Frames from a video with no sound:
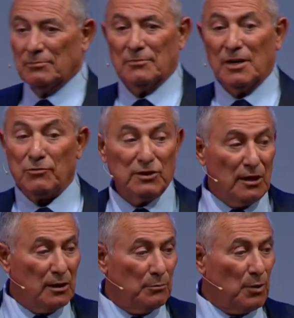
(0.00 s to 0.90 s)
every
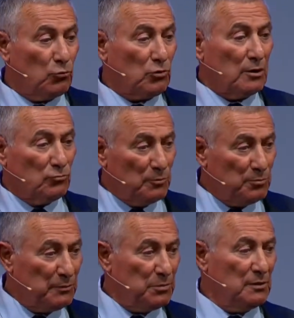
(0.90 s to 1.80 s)
day about 100
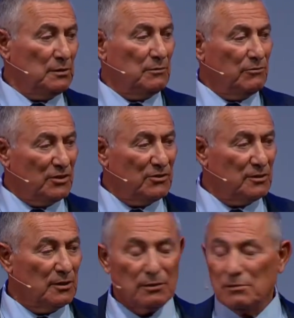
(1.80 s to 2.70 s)
people
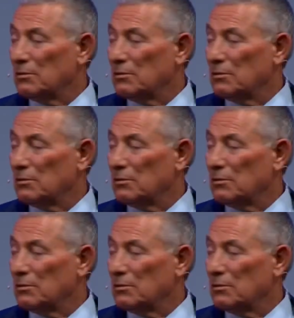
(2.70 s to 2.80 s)
visiting.